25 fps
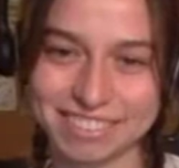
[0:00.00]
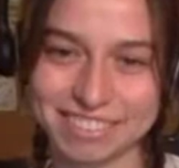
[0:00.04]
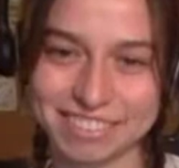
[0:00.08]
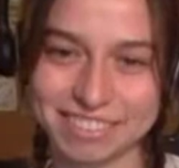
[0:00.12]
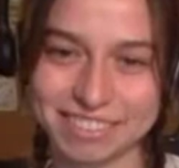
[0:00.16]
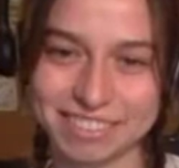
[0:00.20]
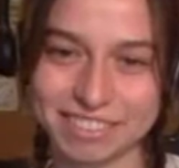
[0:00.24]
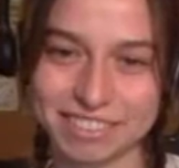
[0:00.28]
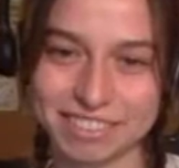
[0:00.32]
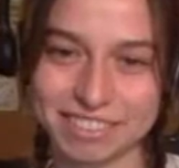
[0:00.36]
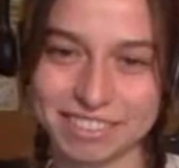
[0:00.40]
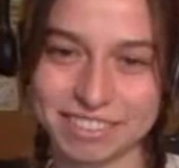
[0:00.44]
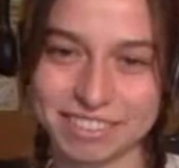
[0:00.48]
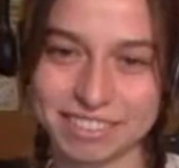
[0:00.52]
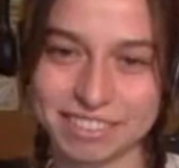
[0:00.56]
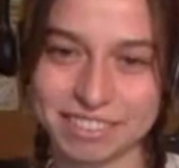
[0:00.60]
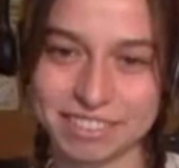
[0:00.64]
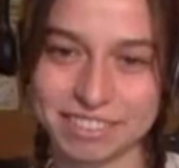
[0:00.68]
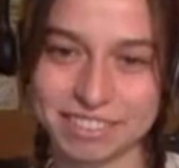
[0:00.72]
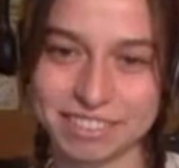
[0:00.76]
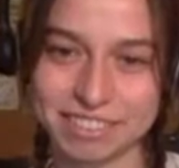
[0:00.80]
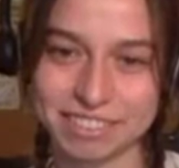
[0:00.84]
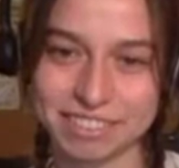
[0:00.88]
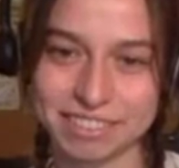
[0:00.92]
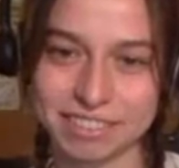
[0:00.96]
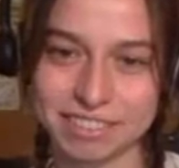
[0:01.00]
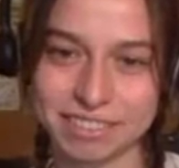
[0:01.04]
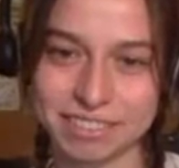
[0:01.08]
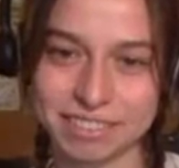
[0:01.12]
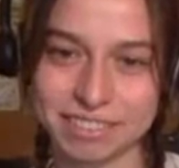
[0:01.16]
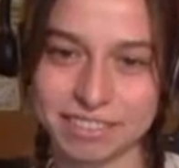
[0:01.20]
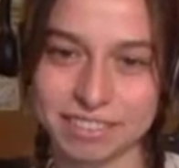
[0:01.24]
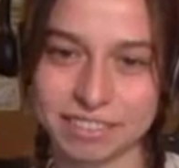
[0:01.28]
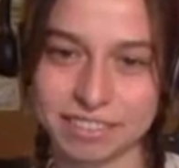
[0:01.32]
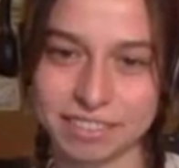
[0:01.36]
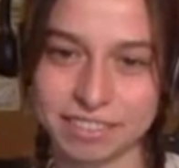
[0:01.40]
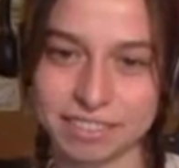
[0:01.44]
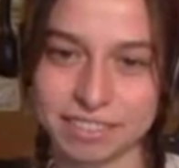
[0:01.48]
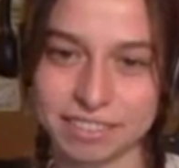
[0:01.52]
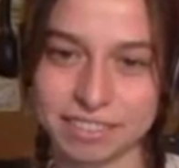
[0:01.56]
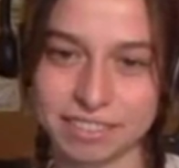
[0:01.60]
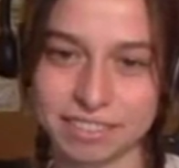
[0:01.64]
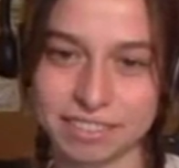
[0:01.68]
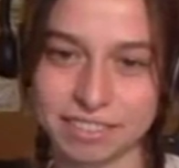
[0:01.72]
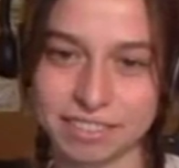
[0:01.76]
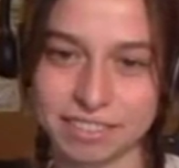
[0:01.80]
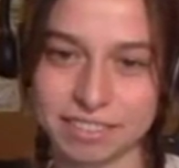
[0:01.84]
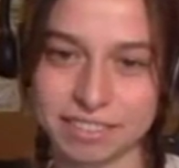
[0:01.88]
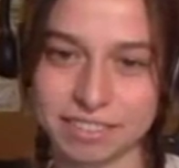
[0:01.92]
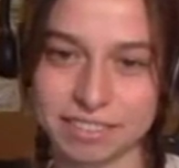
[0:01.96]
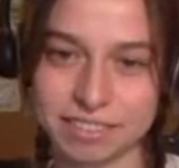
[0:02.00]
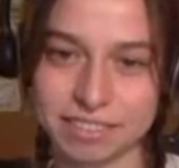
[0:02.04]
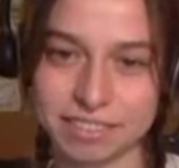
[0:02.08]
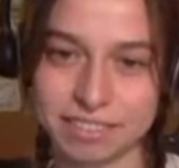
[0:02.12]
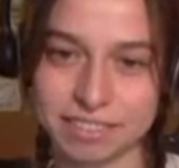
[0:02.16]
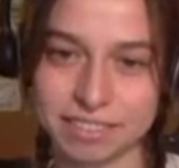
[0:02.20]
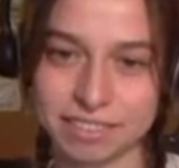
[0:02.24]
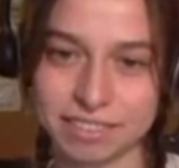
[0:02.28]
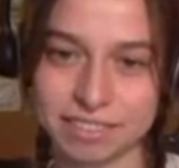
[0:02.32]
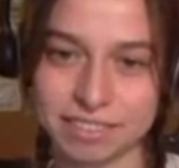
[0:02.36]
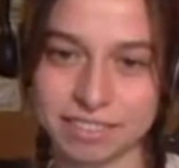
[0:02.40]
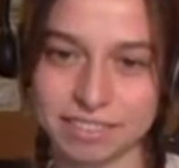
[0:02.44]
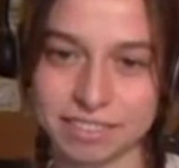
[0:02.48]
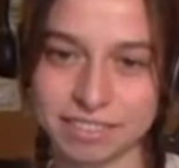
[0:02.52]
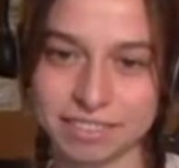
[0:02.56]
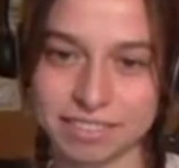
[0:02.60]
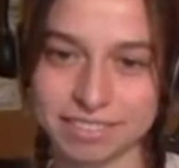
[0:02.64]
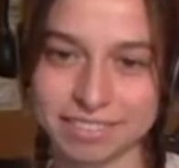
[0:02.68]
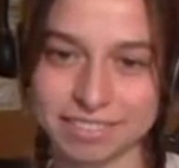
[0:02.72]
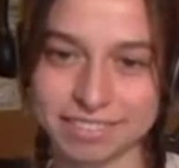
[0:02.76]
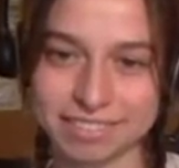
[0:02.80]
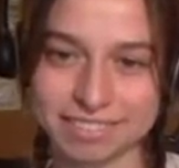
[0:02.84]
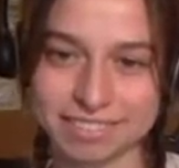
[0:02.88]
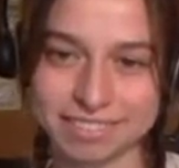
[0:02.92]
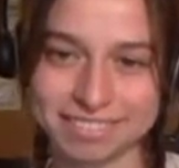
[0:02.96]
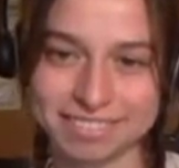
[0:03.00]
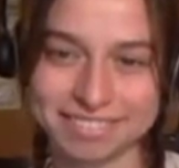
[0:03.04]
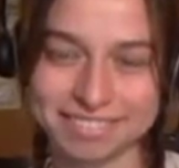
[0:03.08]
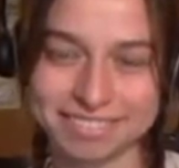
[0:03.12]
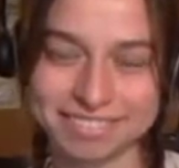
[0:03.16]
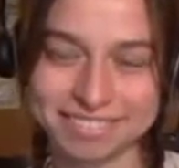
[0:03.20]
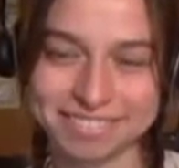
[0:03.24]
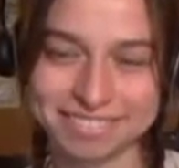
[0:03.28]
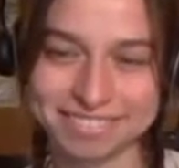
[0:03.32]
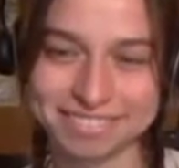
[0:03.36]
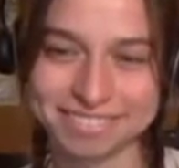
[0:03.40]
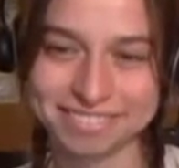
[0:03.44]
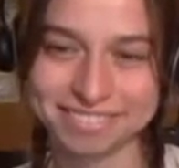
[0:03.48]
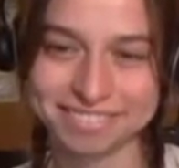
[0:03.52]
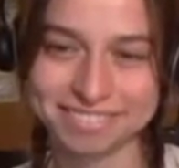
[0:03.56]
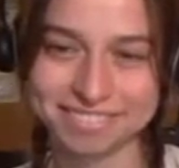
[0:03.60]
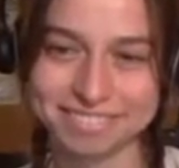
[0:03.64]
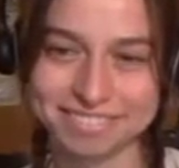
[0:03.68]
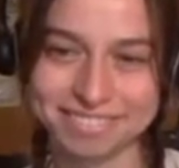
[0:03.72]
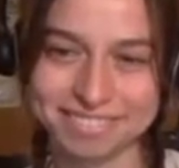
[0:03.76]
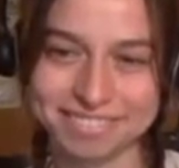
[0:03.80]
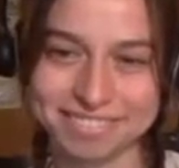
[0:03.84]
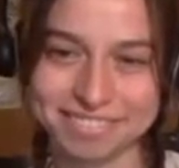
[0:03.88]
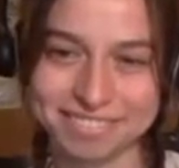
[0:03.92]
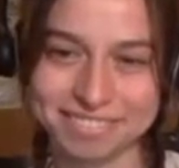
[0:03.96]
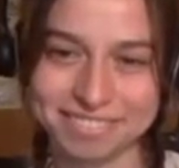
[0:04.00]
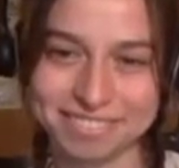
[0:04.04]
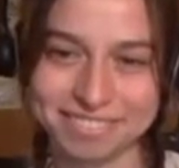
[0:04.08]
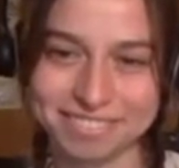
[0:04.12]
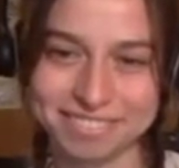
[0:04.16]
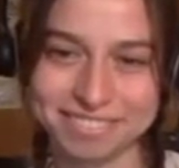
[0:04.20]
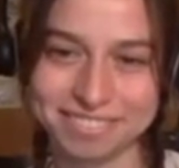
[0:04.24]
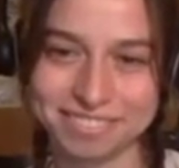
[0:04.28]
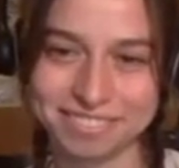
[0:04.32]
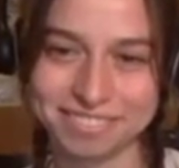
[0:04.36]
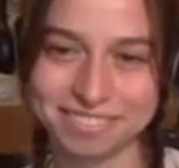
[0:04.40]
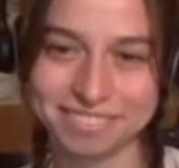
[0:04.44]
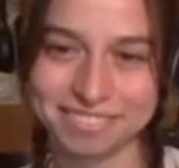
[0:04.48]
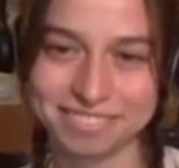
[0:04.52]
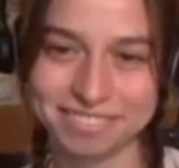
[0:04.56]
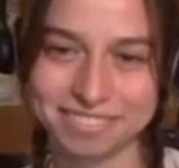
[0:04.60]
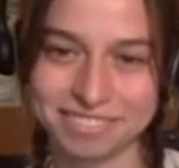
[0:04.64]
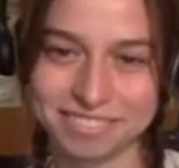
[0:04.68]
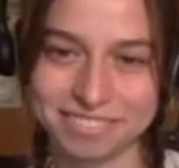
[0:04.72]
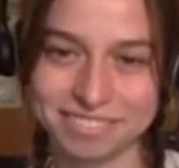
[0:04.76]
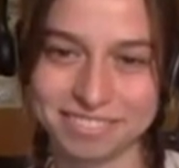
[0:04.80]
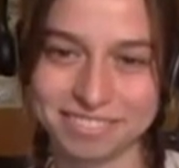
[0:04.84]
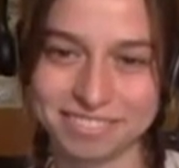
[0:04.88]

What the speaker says: (not speaking)